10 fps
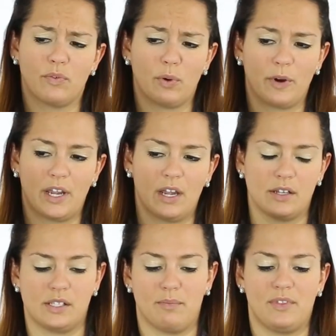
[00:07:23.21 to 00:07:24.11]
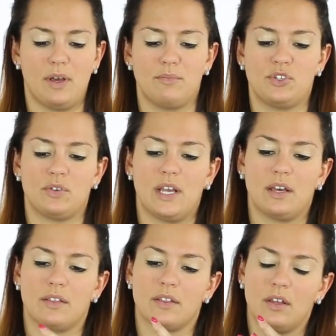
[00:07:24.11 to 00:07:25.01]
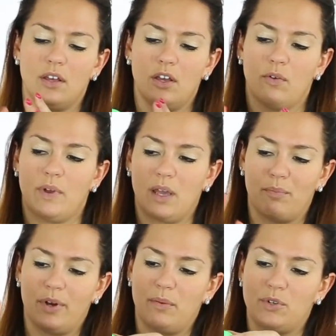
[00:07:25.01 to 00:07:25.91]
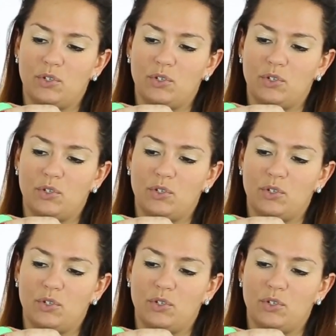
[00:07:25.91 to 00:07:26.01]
if we're working on some thumb strength, we can put it